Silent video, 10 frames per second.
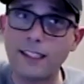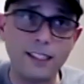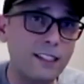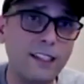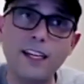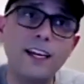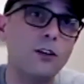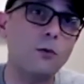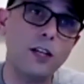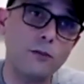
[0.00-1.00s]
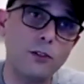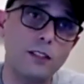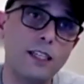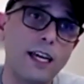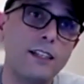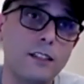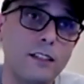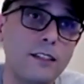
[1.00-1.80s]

six to 10, or whatever it takes,